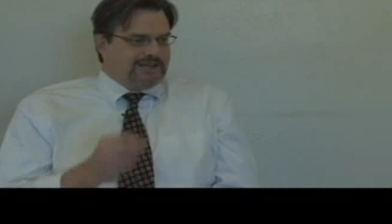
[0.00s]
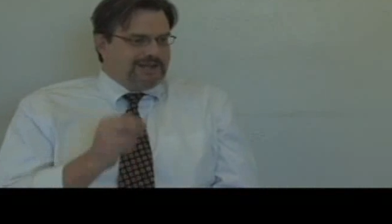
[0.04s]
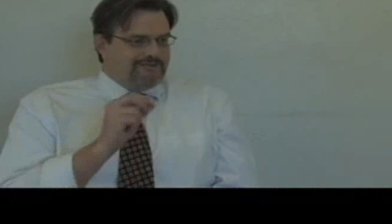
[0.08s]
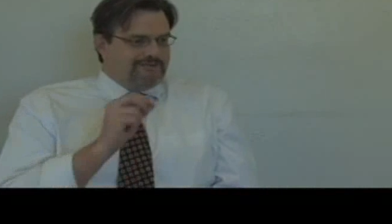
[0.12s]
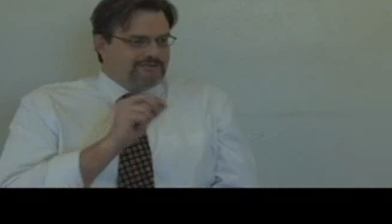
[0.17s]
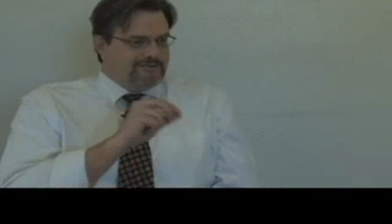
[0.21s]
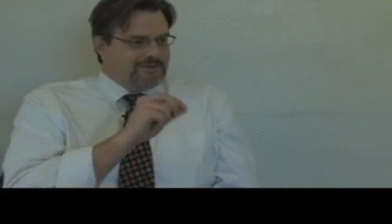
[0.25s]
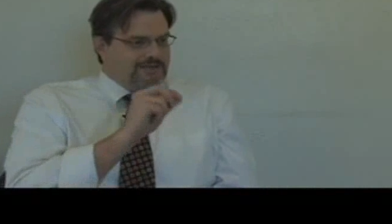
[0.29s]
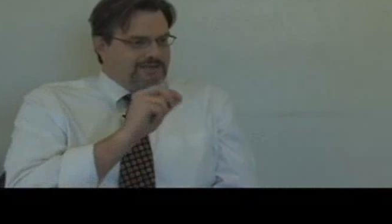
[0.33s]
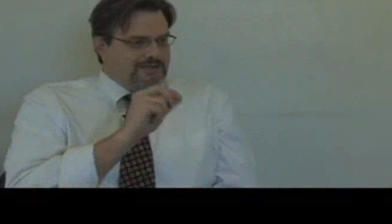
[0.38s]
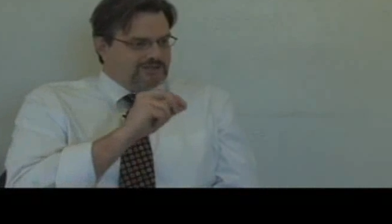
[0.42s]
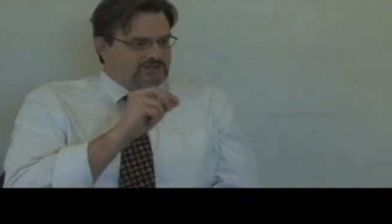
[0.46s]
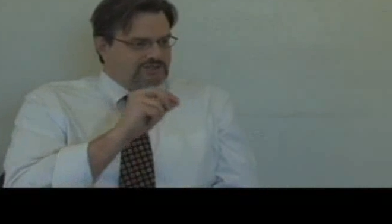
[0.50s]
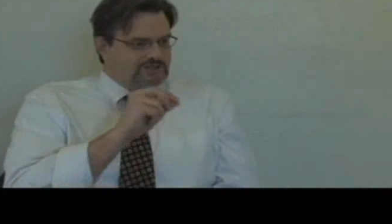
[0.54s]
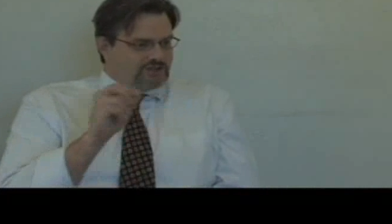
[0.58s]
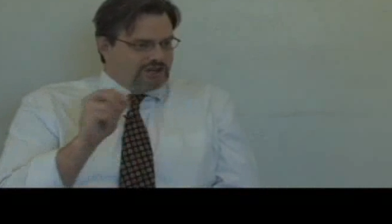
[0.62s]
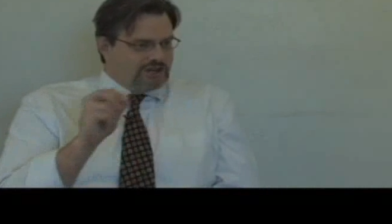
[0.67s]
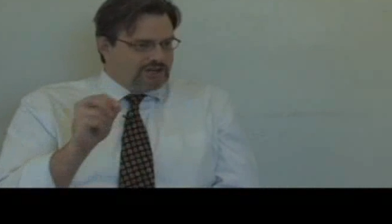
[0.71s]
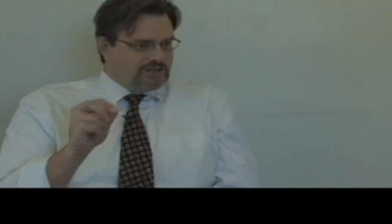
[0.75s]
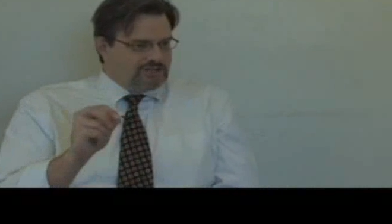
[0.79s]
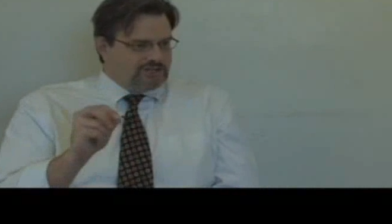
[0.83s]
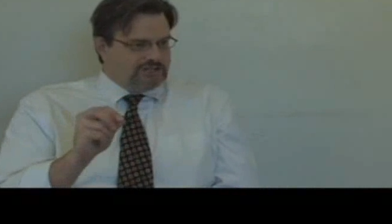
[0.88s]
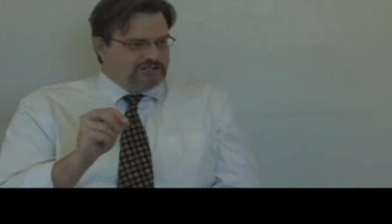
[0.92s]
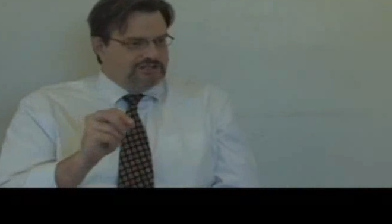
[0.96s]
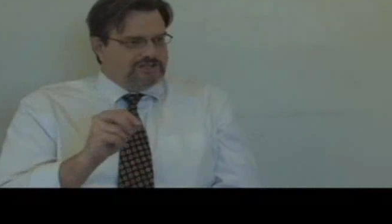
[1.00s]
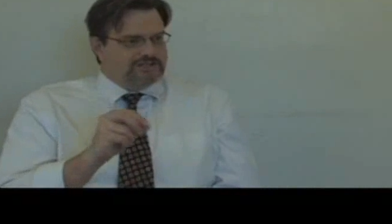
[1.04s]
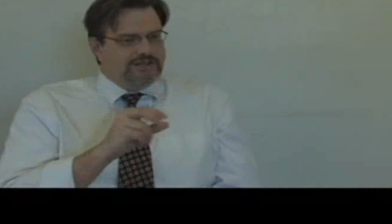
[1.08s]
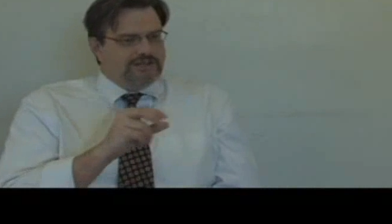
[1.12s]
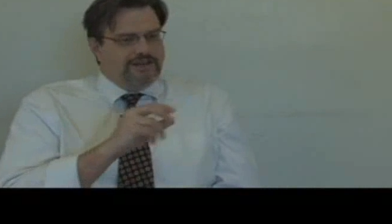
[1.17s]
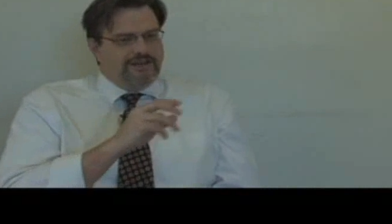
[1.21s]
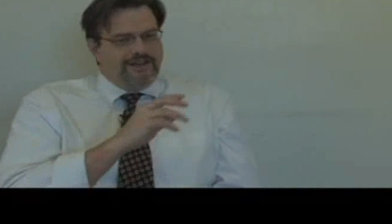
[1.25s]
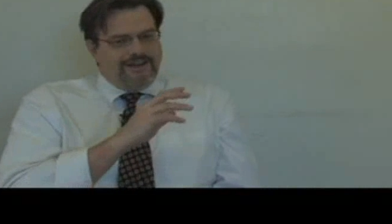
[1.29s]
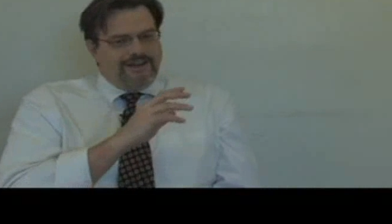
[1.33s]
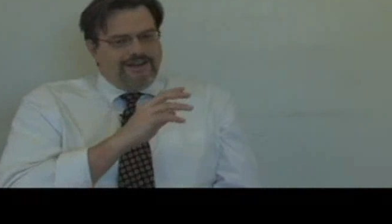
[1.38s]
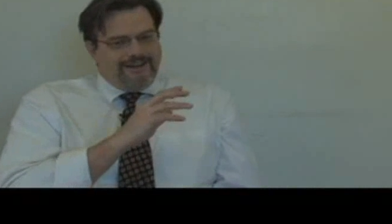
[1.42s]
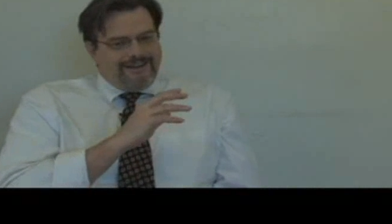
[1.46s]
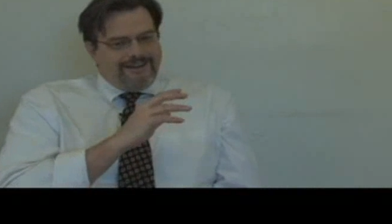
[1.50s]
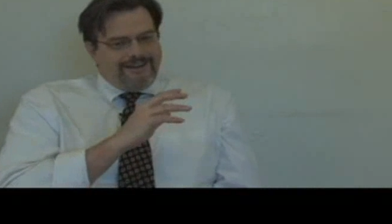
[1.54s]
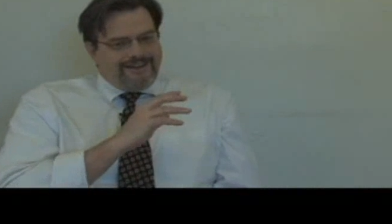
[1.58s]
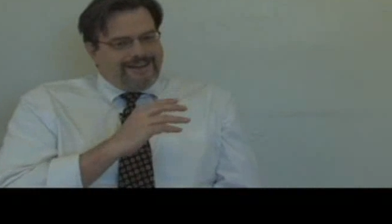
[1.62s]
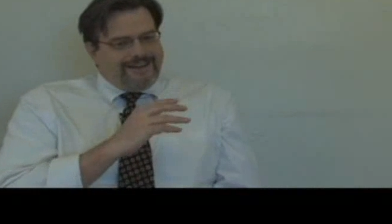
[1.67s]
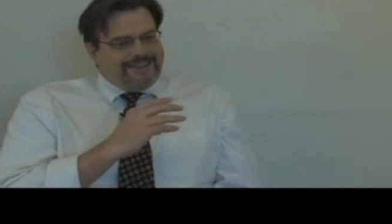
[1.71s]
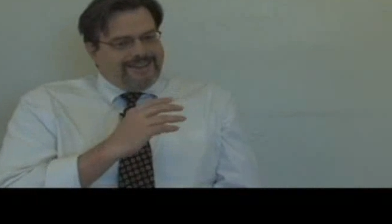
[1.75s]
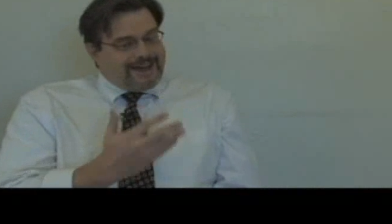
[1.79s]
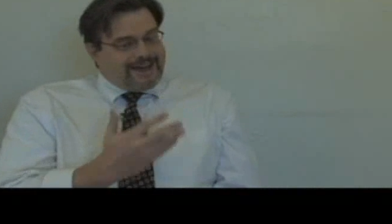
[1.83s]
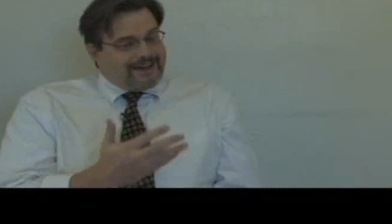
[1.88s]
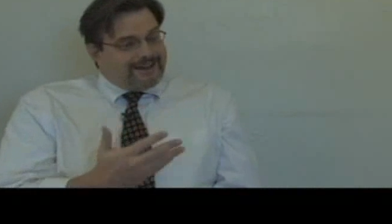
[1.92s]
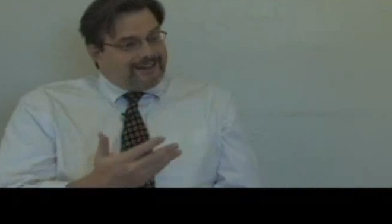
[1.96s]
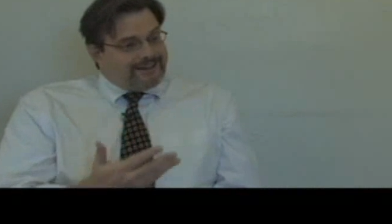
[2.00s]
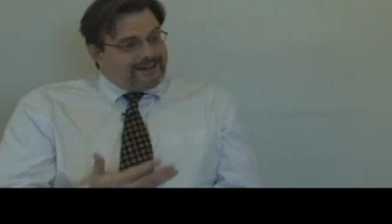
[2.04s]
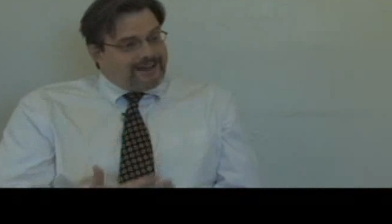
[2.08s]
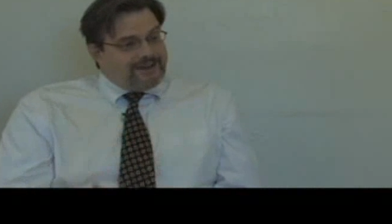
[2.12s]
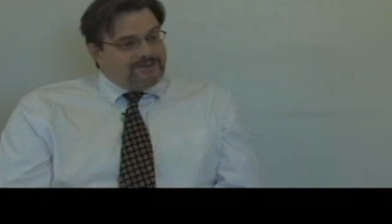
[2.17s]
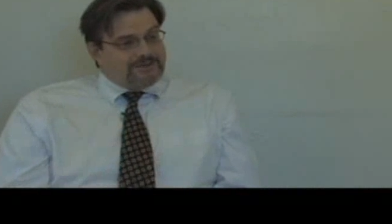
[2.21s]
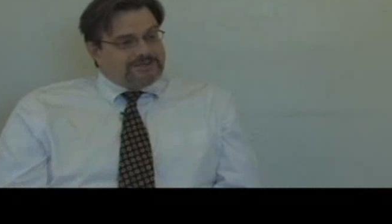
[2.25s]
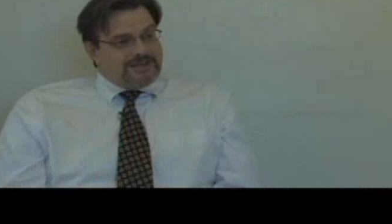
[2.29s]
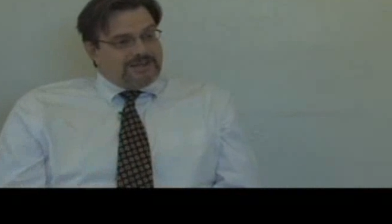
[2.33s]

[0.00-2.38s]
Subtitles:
gave them the instructions, and that client